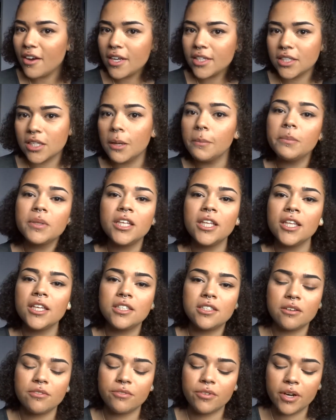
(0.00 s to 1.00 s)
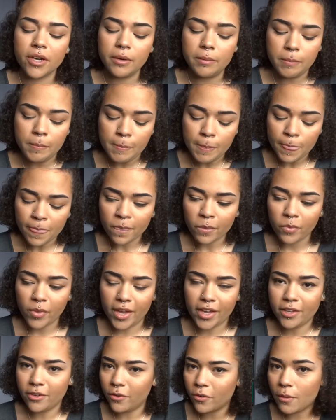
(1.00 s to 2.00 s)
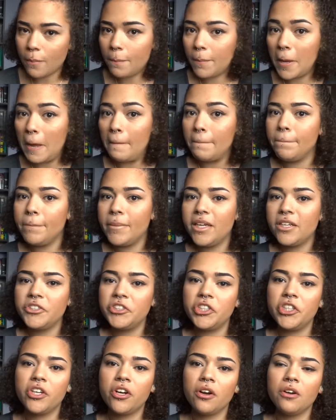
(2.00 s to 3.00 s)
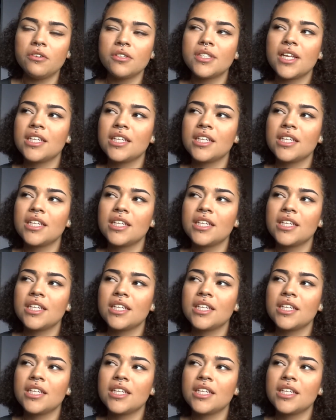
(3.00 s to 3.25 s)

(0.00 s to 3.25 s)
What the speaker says: It's completely different, like, you know, the big beachy curls.